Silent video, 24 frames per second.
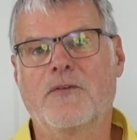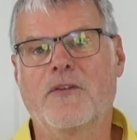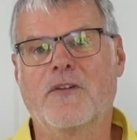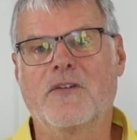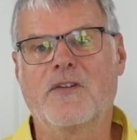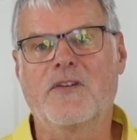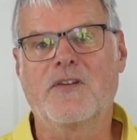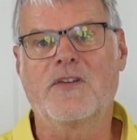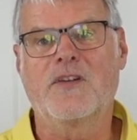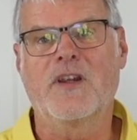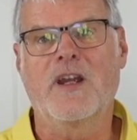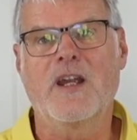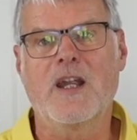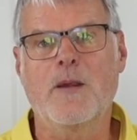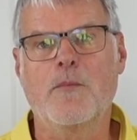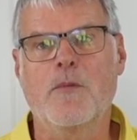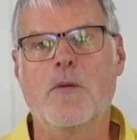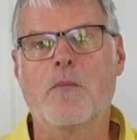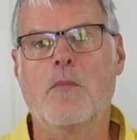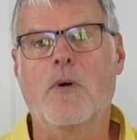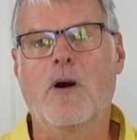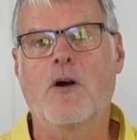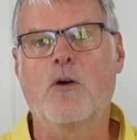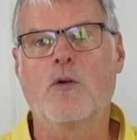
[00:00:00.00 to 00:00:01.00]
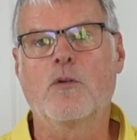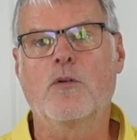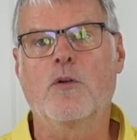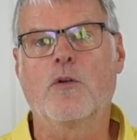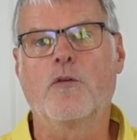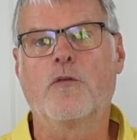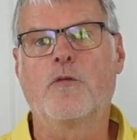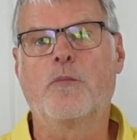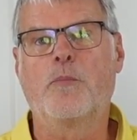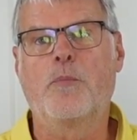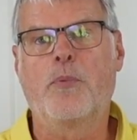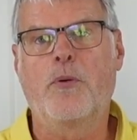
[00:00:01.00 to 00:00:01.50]
the same amount
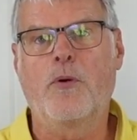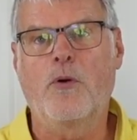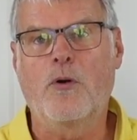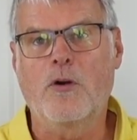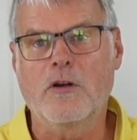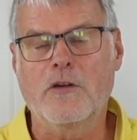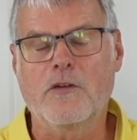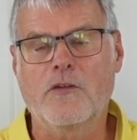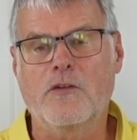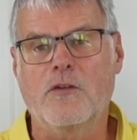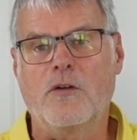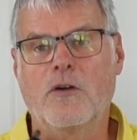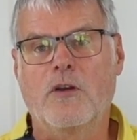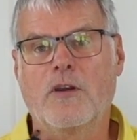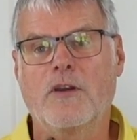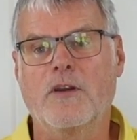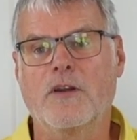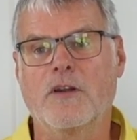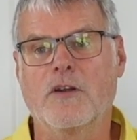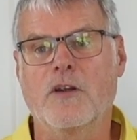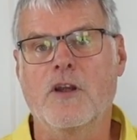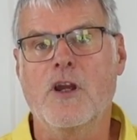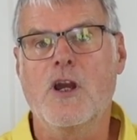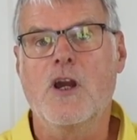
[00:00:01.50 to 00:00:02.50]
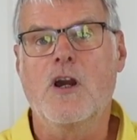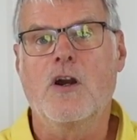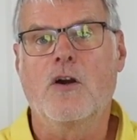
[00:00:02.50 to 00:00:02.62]
of pores on the